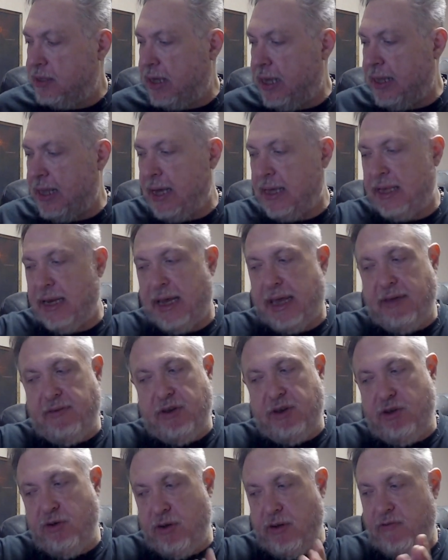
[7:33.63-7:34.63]
I like that it gives you
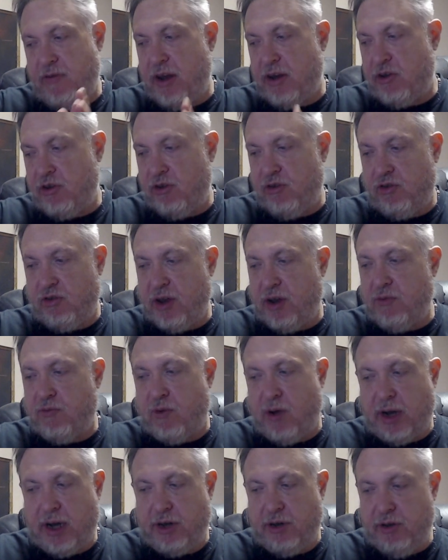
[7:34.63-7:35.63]
2 adventures instead of
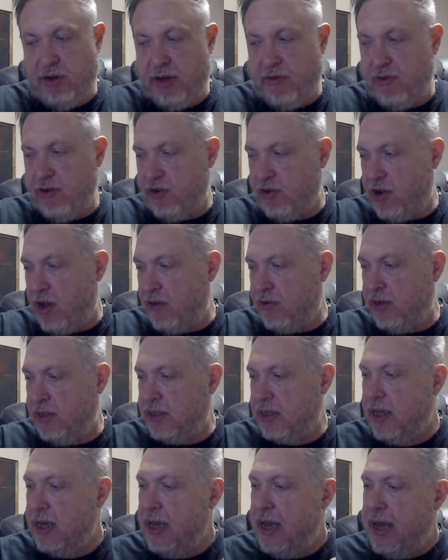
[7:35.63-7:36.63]
1 in 2 different genres.